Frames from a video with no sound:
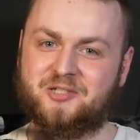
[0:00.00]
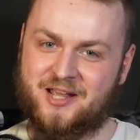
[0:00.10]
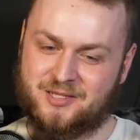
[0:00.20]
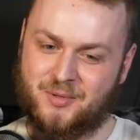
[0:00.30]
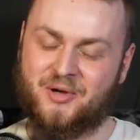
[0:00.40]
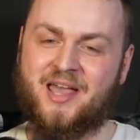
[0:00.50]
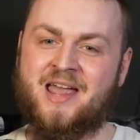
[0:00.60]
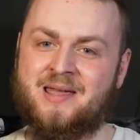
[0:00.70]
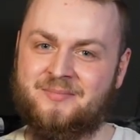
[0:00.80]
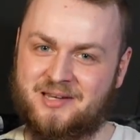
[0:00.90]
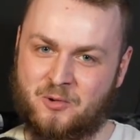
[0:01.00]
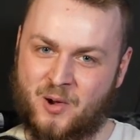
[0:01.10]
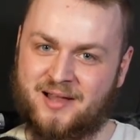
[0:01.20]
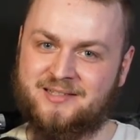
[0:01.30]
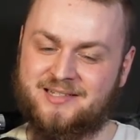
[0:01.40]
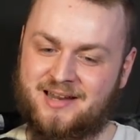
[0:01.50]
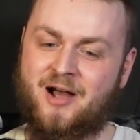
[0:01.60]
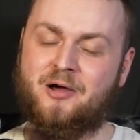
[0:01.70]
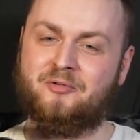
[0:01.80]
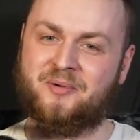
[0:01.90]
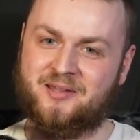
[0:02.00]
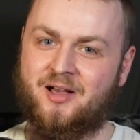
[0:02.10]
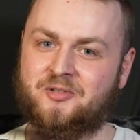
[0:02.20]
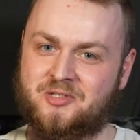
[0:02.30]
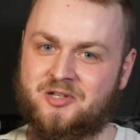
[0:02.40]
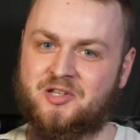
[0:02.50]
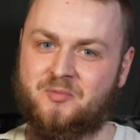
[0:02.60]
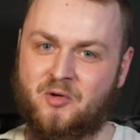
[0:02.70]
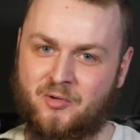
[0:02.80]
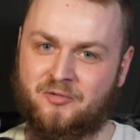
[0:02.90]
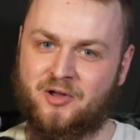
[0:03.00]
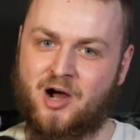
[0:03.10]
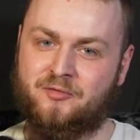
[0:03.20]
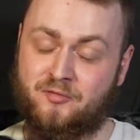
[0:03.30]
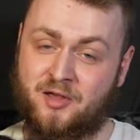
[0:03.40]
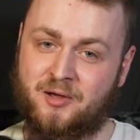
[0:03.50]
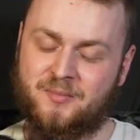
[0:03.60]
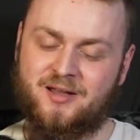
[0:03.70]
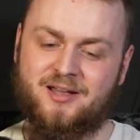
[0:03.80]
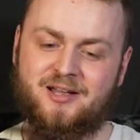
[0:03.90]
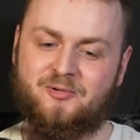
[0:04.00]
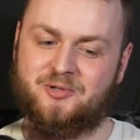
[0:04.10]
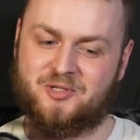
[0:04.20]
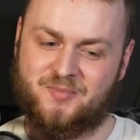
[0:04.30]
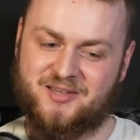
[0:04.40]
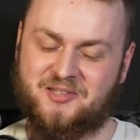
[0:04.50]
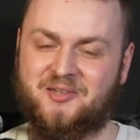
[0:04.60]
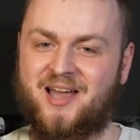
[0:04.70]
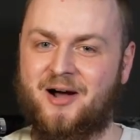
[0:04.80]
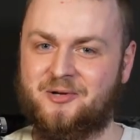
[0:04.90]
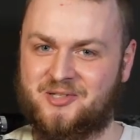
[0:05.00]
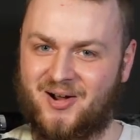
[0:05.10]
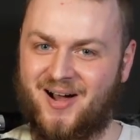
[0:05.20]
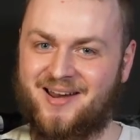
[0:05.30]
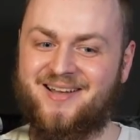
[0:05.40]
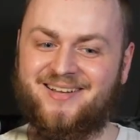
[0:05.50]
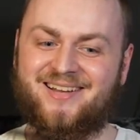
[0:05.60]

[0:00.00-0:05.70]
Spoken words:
Shakespeare came and he went, and now everybody else is just going to be riffing off of him, which is basically how it's gone.